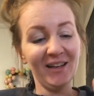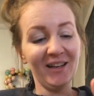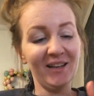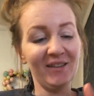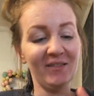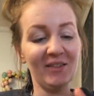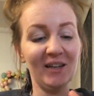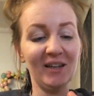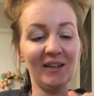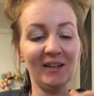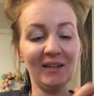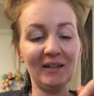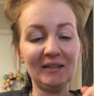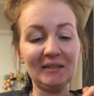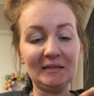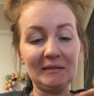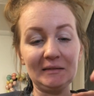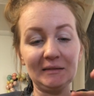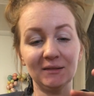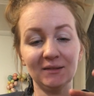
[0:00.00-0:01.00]
I mean, it
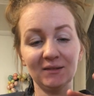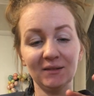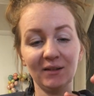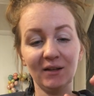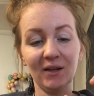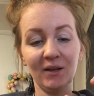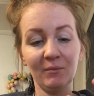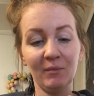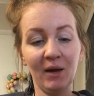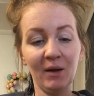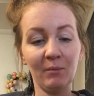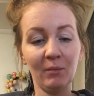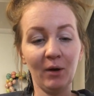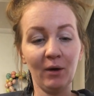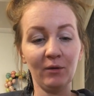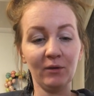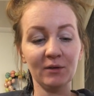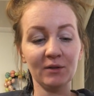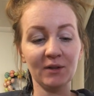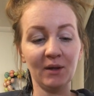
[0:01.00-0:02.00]
might
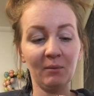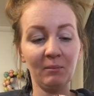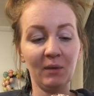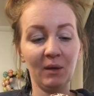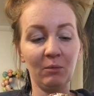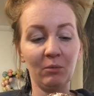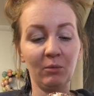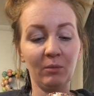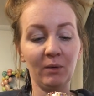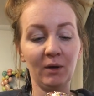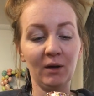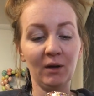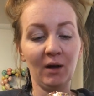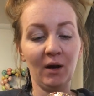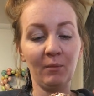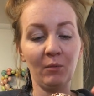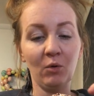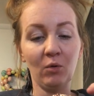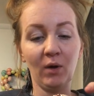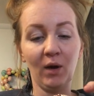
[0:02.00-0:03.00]
bother some people, but
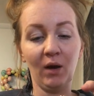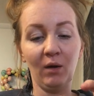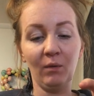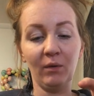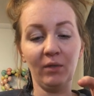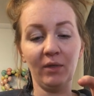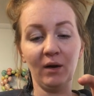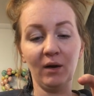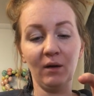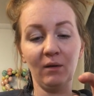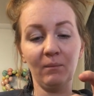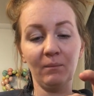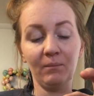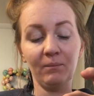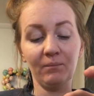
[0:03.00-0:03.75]
I'm okay with that.